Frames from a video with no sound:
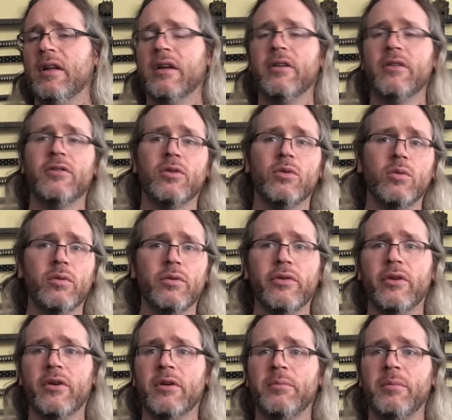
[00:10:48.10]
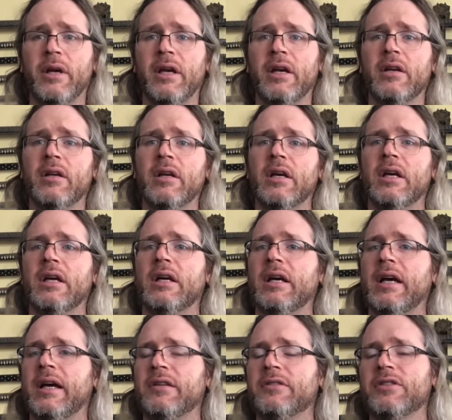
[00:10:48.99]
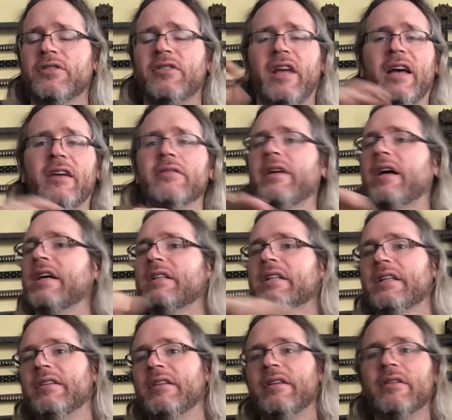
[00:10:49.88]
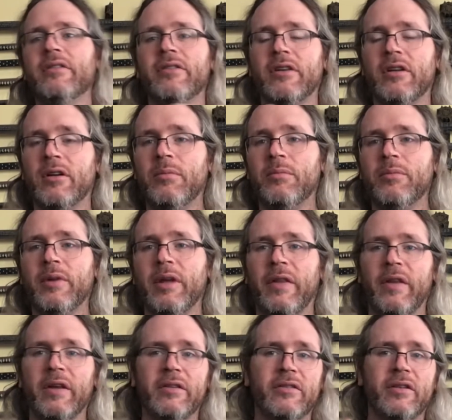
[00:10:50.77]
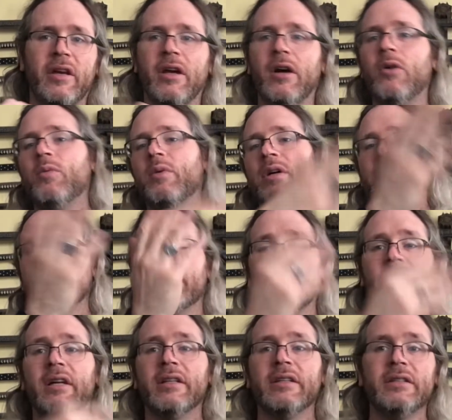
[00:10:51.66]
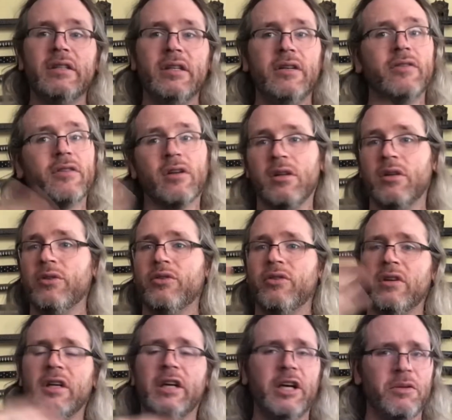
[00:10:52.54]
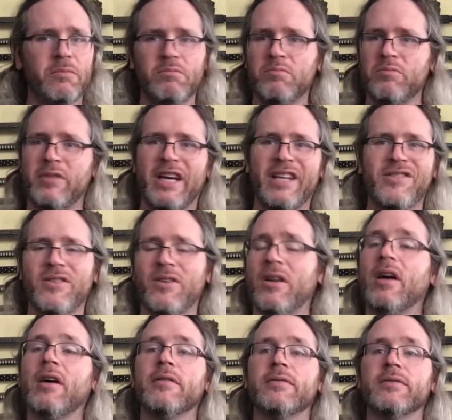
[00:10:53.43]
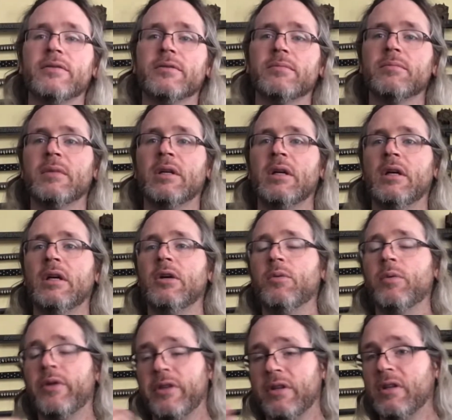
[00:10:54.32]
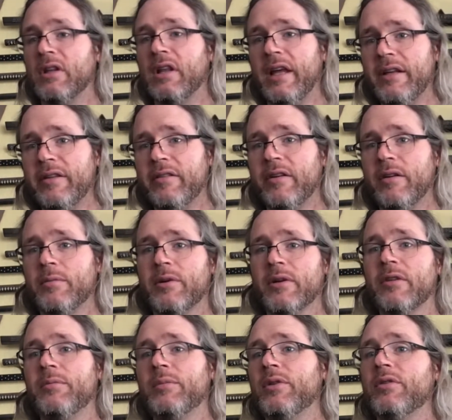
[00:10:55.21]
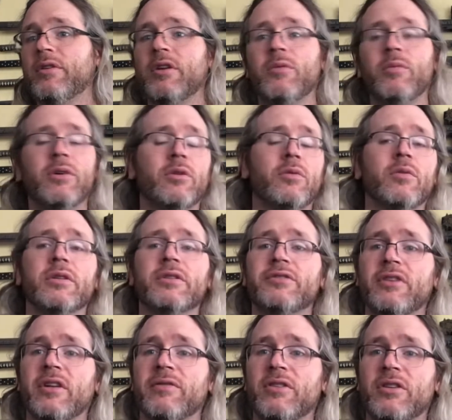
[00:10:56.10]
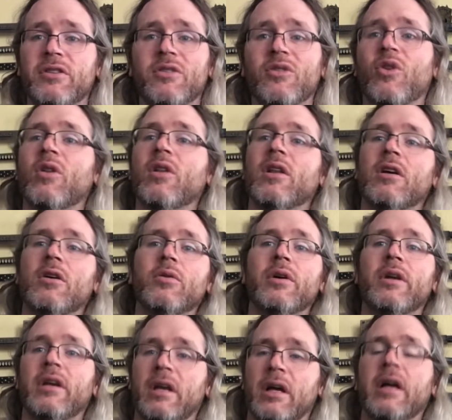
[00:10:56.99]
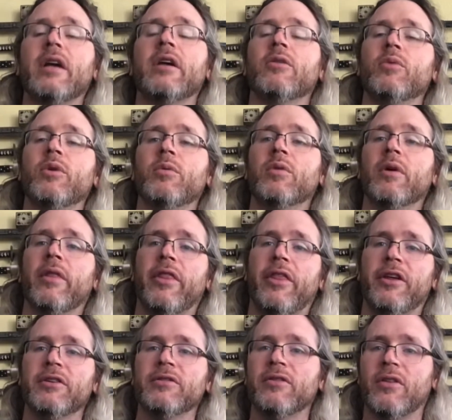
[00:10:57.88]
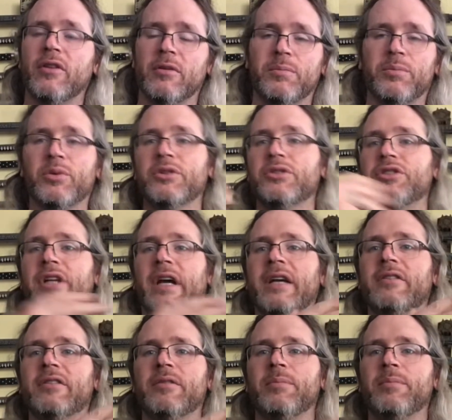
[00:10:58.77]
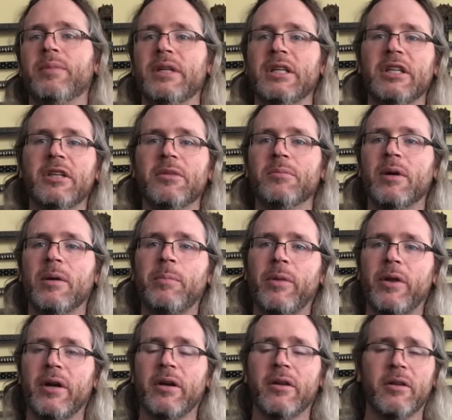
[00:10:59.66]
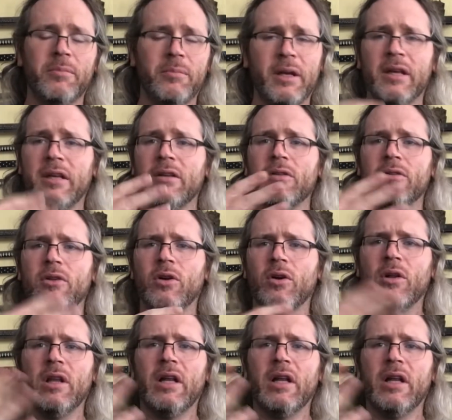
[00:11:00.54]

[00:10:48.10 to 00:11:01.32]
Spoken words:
tools that are made just have LEDs in them, and they say, oh, well, it's got LEDs, it glows at night, that's enough. Within the lightsaber community, we don't want stuff to just glow at night. We want things that project a beam up there that make it look